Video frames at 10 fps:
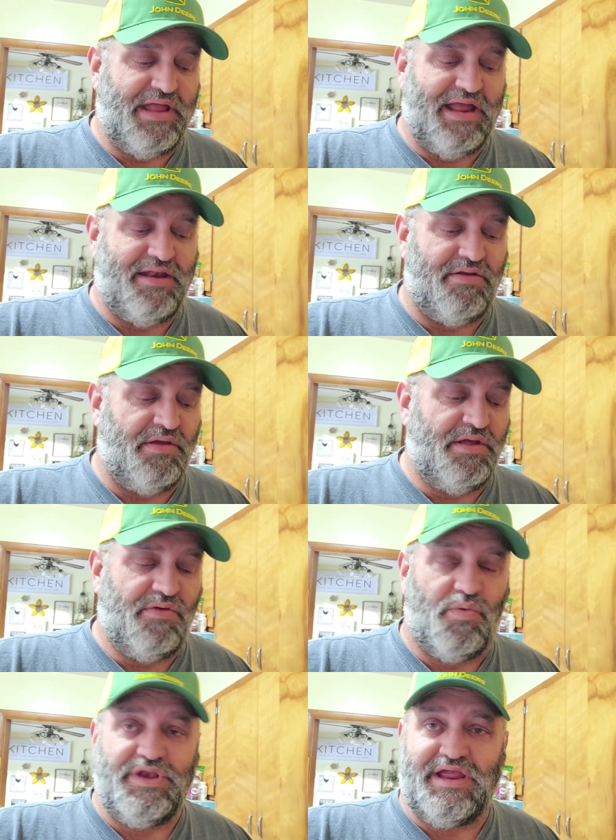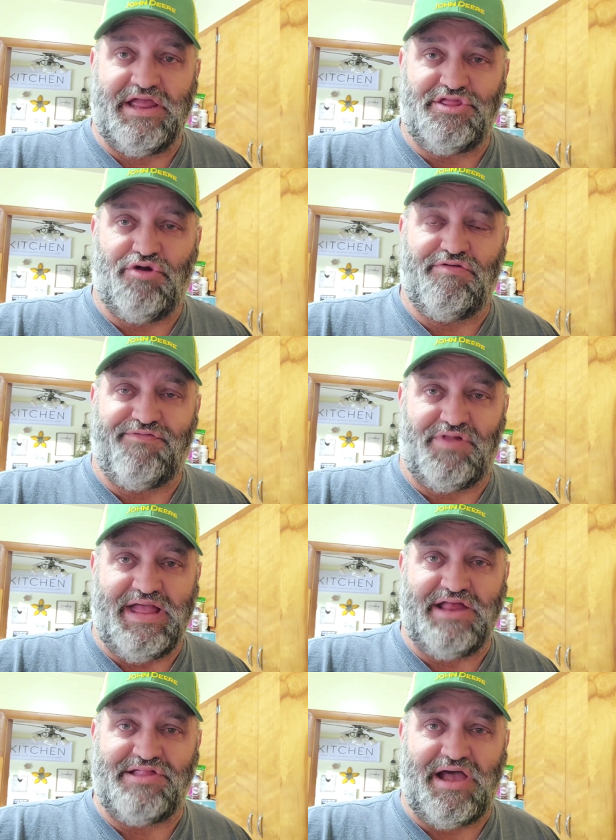and when you get those
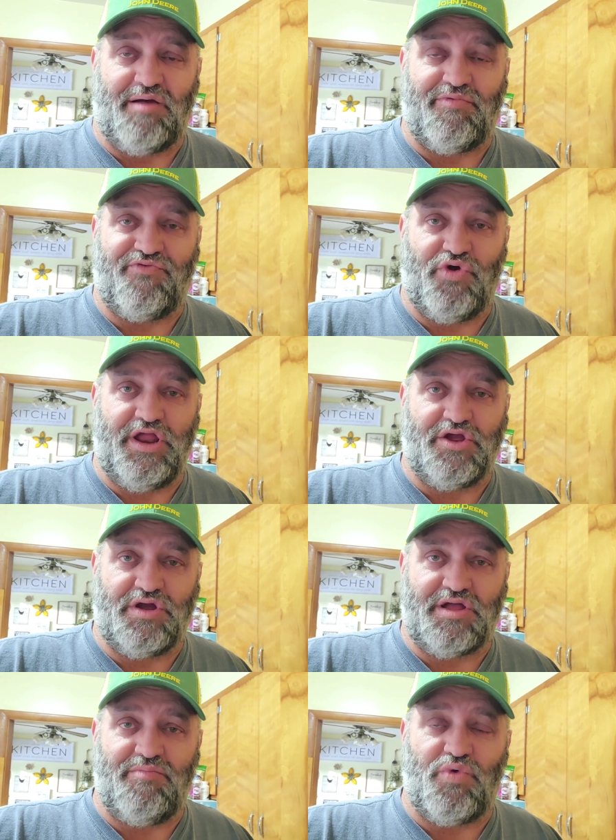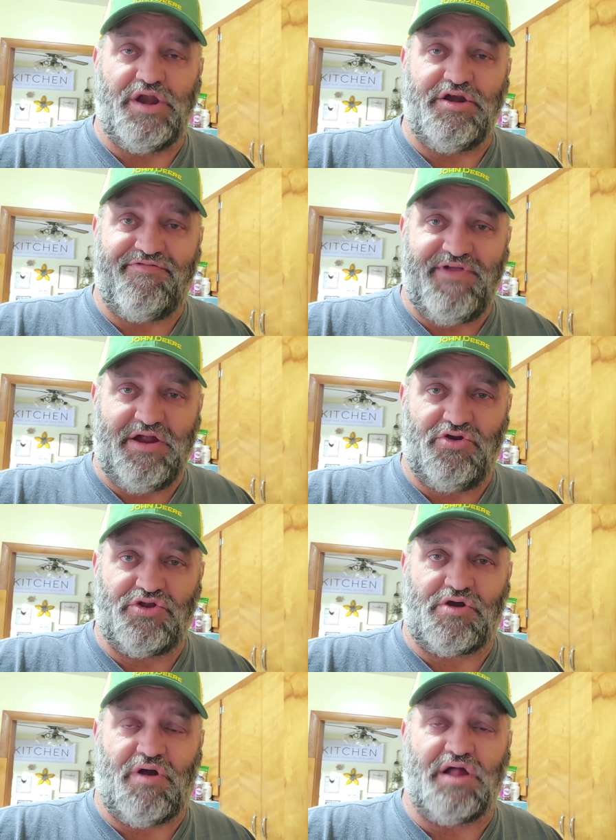fillets out before you cook them, run your
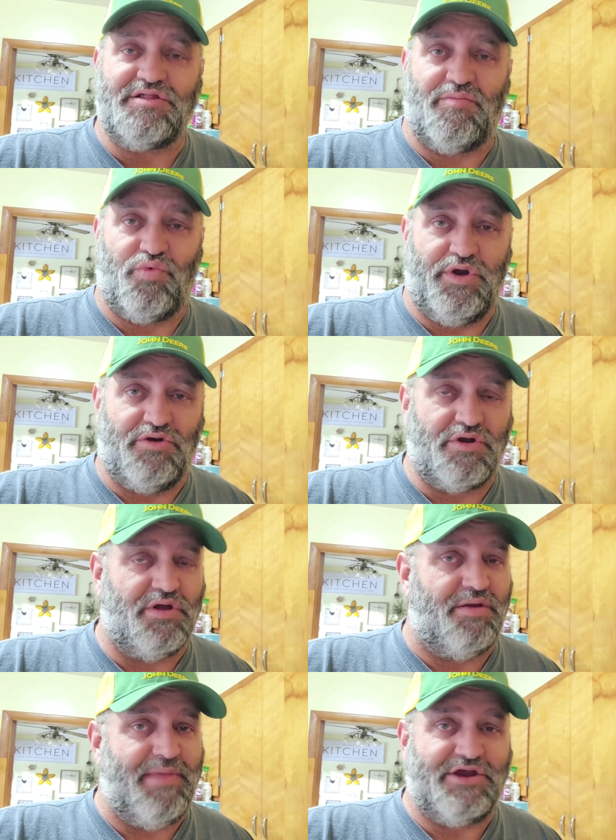fingers across them real good.